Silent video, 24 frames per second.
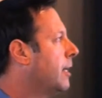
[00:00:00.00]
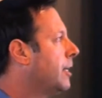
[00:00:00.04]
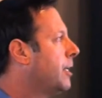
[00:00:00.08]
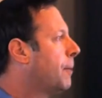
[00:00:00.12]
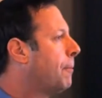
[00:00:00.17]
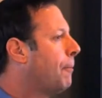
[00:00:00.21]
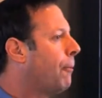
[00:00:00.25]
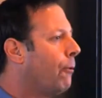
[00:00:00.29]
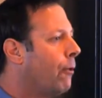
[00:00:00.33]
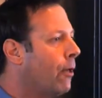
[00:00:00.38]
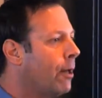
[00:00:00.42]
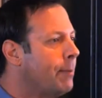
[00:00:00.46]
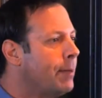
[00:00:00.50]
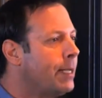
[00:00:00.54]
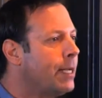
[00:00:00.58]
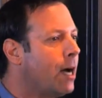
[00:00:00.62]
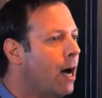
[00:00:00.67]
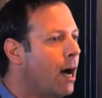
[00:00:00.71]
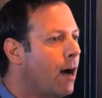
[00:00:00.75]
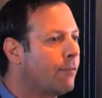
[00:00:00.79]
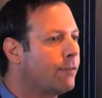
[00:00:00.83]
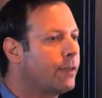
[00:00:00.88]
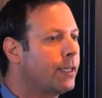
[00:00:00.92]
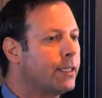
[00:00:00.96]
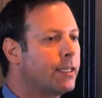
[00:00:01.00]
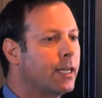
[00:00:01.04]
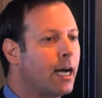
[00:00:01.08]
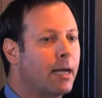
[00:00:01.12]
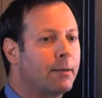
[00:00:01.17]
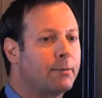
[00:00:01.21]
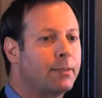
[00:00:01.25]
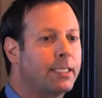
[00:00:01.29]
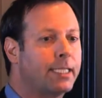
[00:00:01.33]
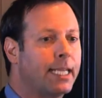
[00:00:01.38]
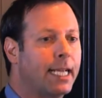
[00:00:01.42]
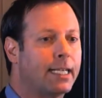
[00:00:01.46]
Deployment
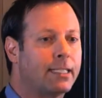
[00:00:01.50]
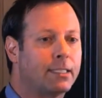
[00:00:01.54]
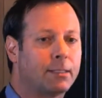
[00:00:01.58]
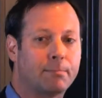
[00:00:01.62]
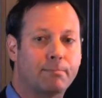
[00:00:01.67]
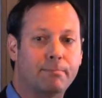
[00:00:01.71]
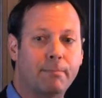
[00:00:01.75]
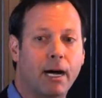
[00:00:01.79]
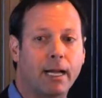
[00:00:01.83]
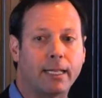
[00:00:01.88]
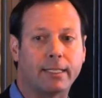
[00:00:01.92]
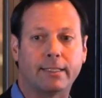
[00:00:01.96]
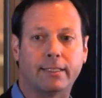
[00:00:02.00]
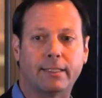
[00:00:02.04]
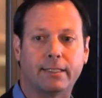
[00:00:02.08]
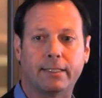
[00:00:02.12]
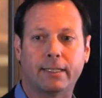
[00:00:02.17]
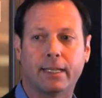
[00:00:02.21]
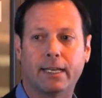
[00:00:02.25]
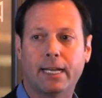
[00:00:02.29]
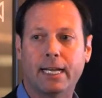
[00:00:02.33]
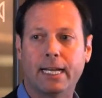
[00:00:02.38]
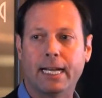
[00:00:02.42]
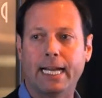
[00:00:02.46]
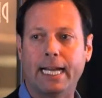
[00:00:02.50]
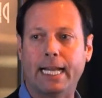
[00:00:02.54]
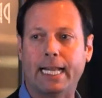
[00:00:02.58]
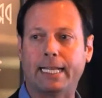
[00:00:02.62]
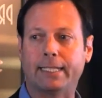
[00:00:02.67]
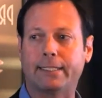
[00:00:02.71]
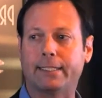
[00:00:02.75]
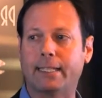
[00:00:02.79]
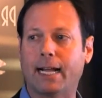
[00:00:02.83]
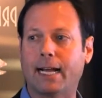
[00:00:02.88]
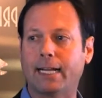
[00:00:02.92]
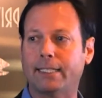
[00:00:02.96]
oftentimes takes months, and
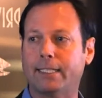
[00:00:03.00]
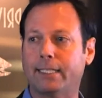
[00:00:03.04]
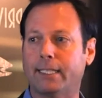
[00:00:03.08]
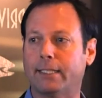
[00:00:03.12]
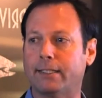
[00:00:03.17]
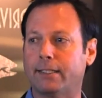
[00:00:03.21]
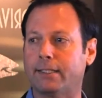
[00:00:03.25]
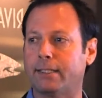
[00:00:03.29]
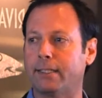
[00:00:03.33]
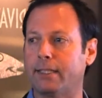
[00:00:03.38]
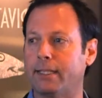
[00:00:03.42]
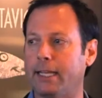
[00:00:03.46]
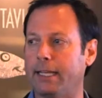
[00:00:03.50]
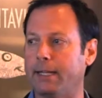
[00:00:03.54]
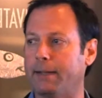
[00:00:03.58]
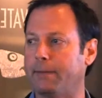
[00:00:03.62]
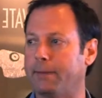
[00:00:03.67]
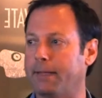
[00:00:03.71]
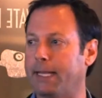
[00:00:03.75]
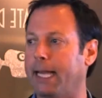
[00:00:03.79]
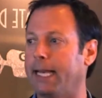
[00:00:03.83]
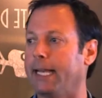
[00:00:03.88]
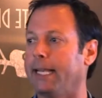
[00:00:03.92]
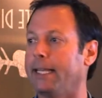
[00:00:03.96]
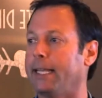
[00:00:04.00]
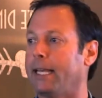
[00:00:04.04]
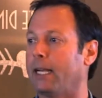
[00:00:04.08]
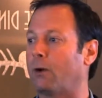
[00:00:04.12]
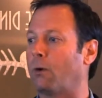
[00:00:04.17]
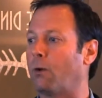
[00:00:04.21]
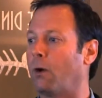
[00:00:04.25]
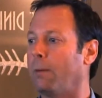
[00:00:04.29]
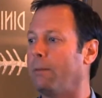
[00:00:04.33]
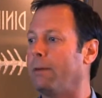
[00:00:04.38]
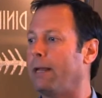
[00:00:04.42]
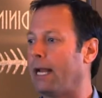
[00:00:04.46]
it's not just getting the
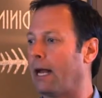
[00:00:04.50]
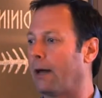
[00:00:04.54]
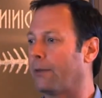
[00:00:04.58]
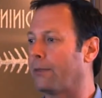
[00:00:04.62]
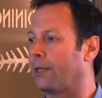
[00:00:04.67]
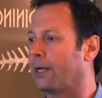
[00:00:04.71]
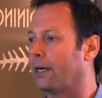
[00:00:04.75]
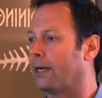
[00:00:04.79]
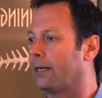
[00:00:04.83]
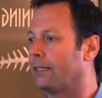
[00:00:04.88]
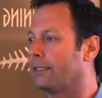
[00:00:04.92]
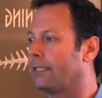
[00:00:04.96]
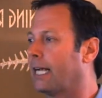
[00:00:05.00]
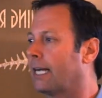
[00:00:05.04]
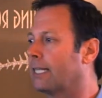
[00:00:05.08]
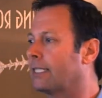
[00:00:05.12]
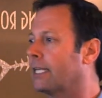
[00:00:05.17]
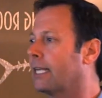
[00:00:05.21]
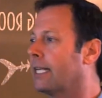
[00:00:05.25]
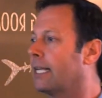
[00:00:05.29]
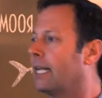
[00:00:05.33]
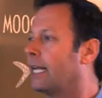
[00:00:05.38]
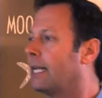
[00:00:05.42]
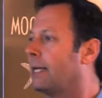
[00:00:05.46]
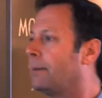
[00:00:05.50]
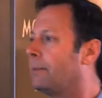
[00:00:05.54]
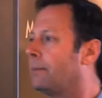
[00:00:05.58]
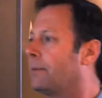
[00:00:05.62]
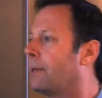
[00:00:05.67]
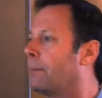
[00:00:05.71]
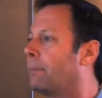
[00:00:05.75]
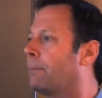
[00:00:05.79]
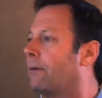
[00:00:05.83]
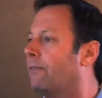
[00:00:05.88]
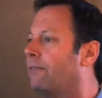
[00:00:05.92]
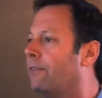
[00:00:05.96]
equipment out there, it's actually getting
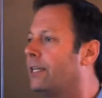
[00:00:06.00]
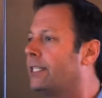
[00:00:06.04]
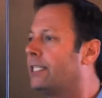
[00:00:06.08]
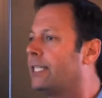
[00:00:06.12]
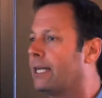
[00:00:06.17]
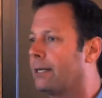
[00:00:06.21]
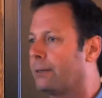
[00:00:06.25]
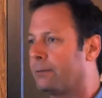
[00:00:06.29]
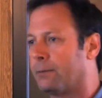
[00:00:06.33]
the provision.